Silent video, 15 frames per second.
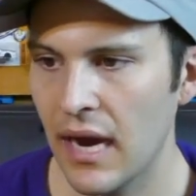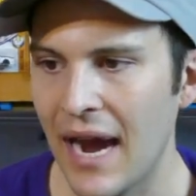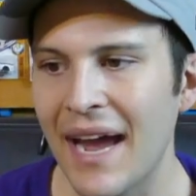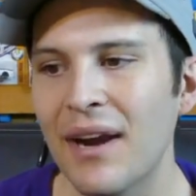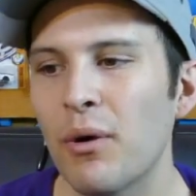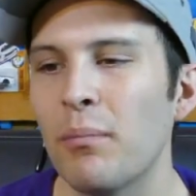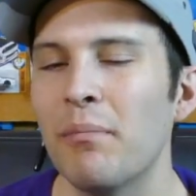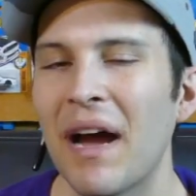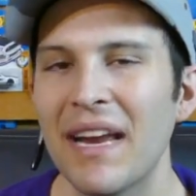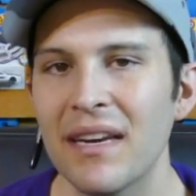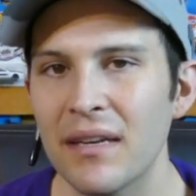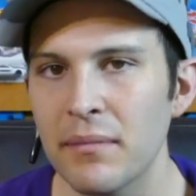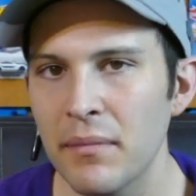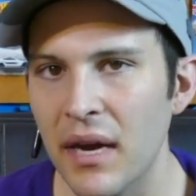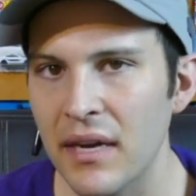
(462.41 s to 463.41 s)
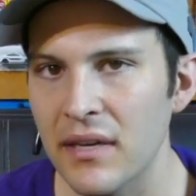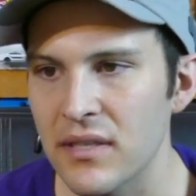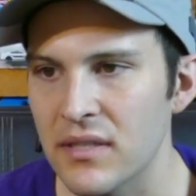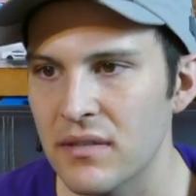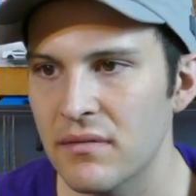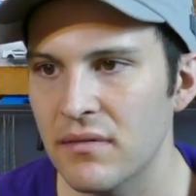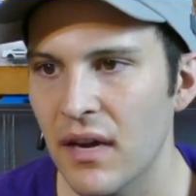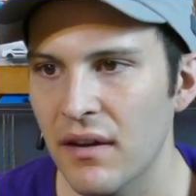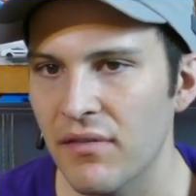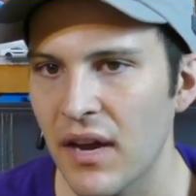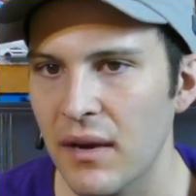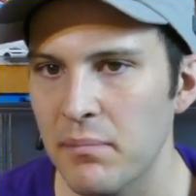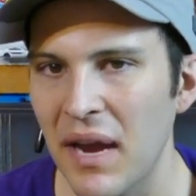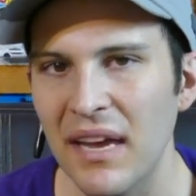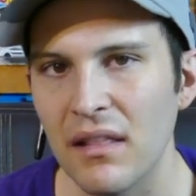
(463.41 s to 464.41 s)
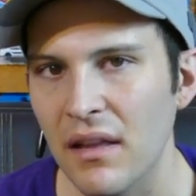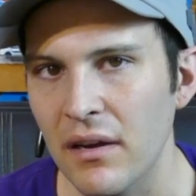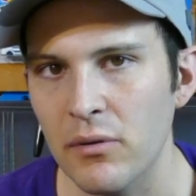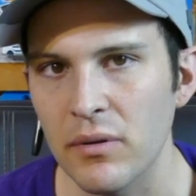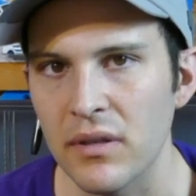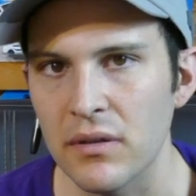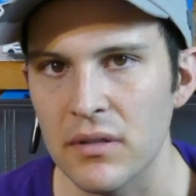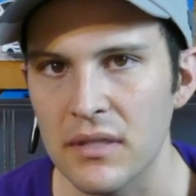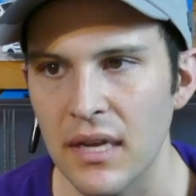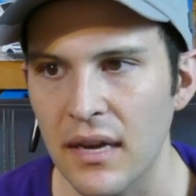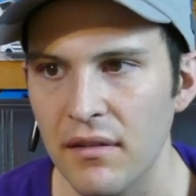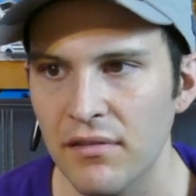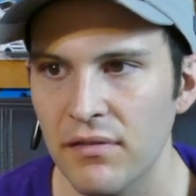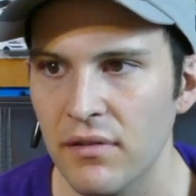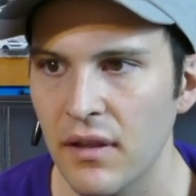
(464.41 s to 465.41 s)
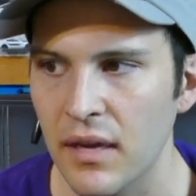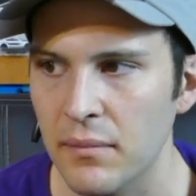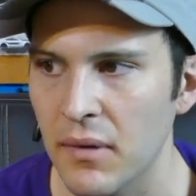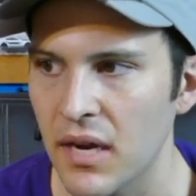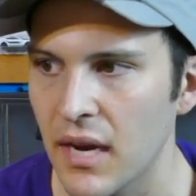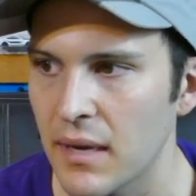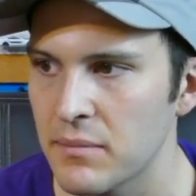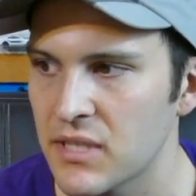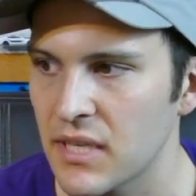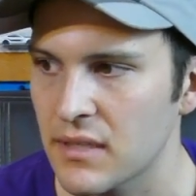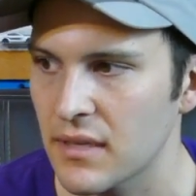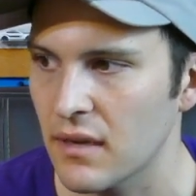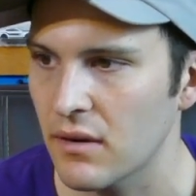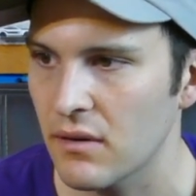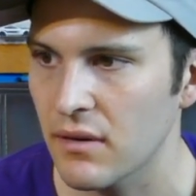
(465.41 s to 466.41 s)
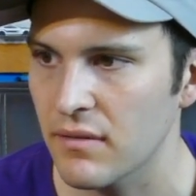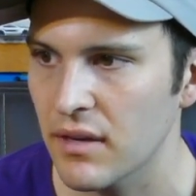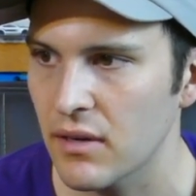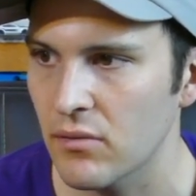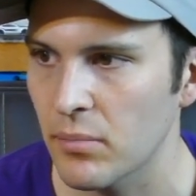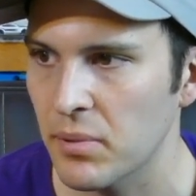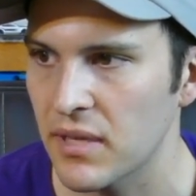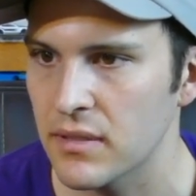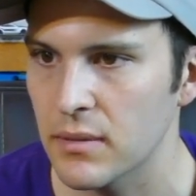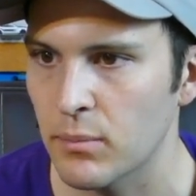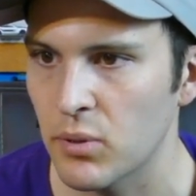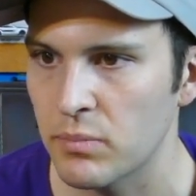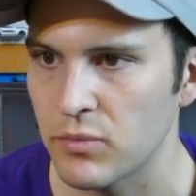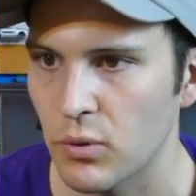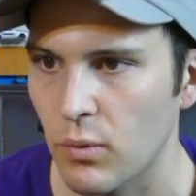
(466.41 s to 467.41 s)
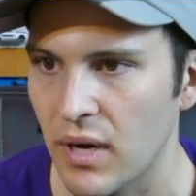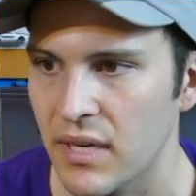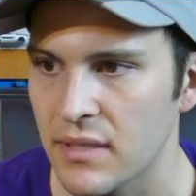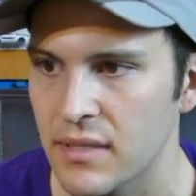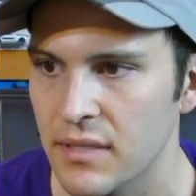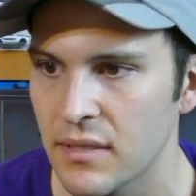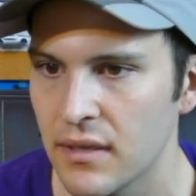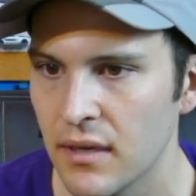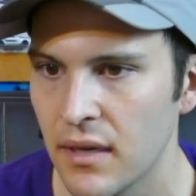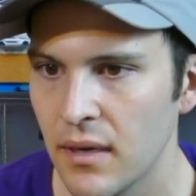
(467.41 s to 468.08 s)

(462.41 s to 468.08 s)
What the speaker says: I don't mind them. I've had bad luck with their stuff. Like my M600, I've had to replace the bolt twice.